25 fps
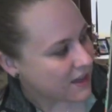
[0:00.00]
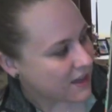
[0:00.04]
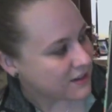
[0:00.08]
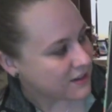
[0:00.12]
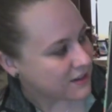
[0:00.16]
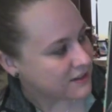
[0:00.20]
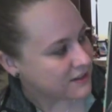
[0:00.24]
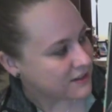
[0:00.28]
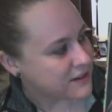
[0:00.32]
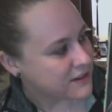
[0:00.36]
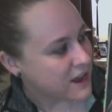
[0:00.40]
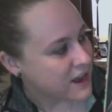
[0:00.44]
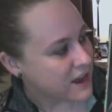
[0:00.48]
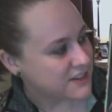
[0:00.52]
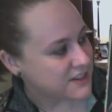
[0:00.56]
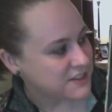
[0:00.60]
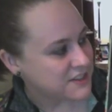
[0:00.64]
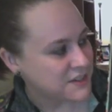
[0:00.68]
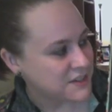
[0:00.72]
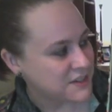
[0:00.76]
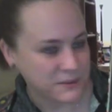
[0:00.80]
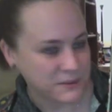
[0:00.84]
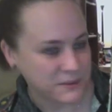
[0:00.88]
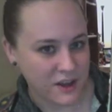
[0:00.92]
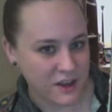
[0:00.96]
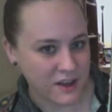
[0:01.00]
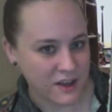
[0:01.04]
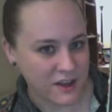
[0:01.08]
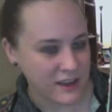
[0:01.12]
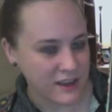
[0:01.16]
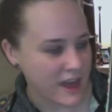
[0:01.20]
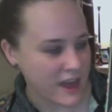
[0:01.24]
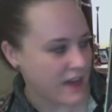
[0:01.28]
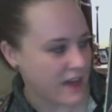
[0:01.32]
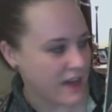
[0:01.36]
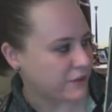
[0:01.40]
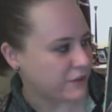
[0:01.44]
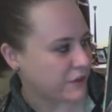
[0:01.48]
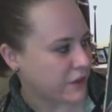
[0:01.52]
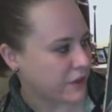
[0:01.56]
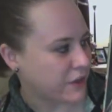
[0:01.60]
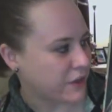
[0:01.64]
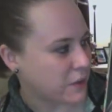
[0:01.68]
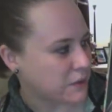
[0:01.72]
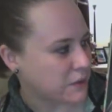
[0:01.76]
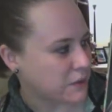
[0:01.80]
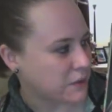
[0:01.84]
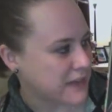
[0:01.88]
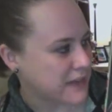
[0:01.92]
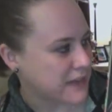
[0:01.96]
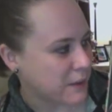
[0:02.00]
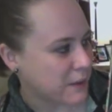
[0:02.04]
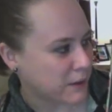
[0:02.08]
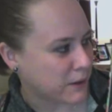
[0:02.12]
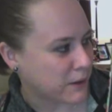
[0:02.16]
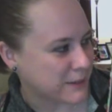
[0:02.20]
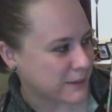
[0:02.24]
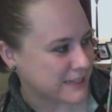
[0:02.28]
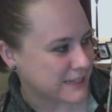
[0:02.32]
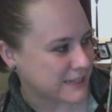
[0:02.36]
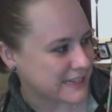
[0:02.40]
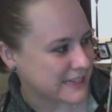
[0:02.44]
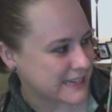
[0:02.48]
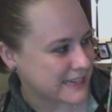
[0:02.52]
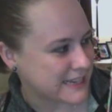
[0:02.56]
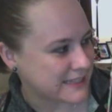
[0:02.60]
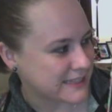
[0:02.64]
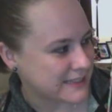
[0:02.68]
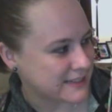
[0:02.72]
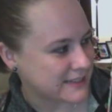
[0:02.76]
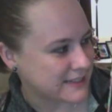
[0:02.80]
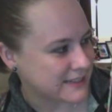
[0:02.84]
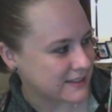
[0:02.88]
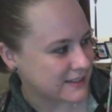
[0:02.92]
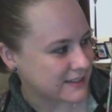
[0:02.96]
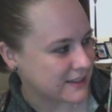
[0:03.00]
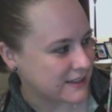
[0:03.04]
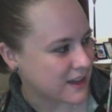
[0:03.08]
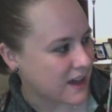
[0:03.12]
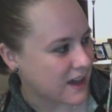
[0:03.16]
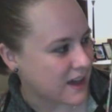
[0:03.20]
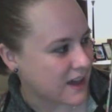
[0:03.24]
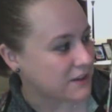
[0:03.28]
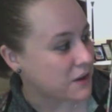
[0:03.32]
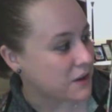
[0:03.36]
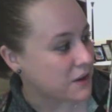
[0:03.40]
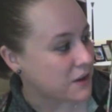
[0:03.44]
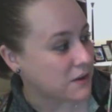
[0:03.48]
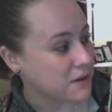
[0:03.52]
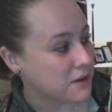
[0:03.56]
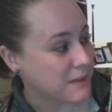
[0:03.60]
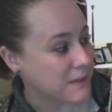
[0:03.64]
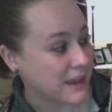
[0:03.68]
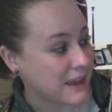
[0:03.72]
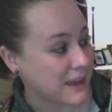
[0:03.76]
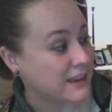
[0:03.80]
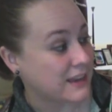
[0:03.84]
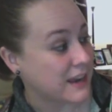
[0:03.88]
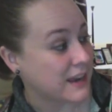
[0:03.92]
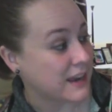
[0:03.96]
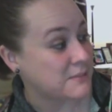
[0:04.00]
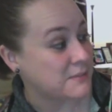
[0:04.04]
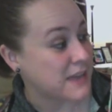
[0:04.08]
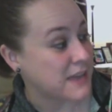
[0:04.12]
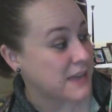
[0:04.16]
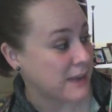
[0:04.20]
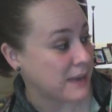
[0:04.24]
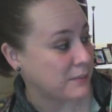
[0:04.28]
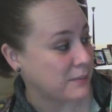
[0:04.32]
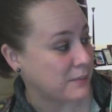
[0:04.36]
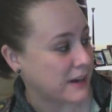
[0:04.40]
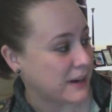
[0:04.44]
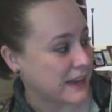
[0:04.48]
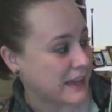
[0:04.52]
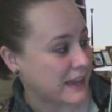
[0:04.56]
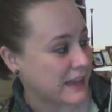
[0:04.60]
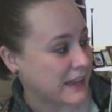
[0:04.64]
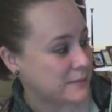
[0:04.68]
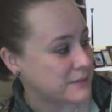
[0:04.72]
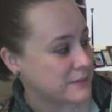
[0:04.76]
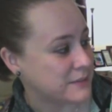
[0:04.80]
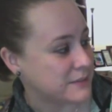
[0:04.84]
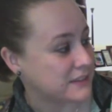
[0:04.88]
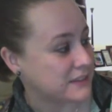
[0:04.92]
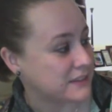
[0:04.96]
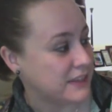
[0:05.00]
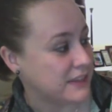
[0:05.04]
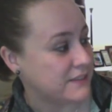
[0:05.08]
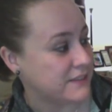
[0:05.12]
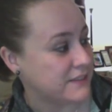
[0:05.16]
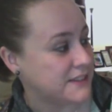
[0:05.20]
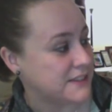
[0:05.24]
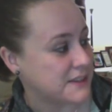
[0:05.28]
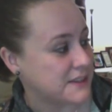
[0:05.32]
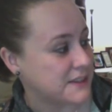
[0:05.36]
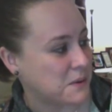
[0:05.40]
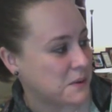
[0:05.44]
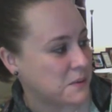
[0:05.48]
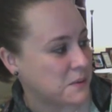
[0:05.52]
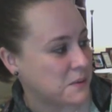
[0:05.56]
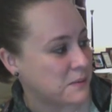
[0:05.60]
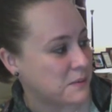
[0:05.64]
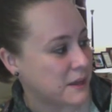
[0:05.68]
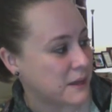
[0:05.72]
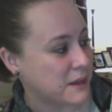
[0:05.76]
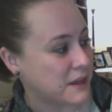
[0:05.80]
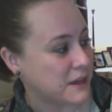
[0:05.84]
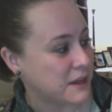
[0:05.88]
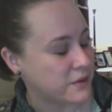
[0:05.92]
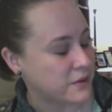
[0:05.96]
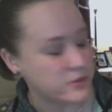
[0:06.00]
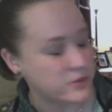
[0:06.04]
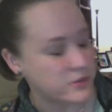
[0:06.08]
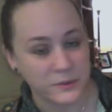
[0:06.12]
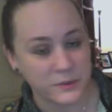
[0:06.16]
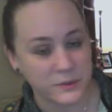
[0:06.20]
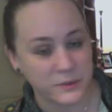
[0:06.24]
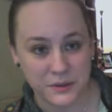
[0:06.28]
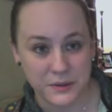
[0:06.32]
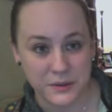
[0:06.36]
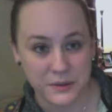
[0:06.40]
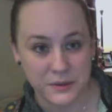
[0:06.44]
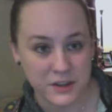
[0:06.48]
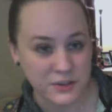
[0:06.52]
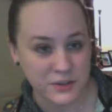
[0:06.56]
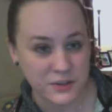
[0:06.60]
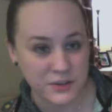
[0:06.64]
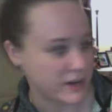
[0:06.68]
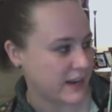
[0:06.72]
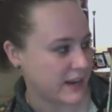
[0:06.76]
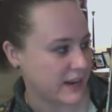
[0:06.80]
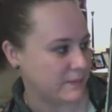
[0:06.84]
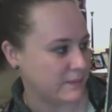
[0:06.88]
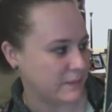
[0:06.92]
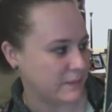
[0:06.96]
Not too long after the whole tower business, God called a man named Abraham to leave his home and go to a new country.